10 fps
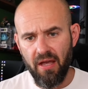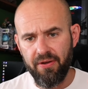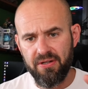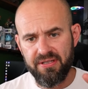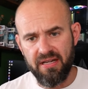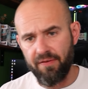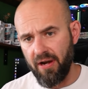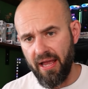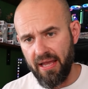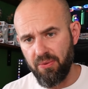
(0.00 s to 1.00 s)
There is the
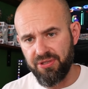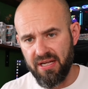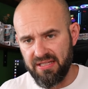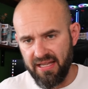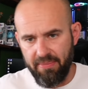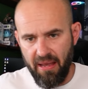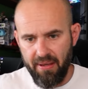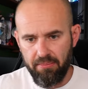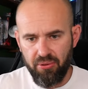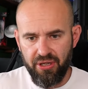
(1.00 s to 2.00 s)
cover A, which has like
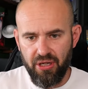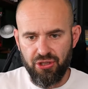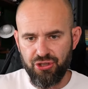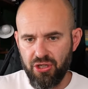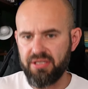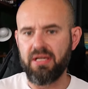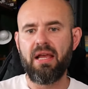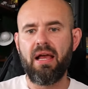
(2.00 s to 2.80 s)
Batman putting on a shirt.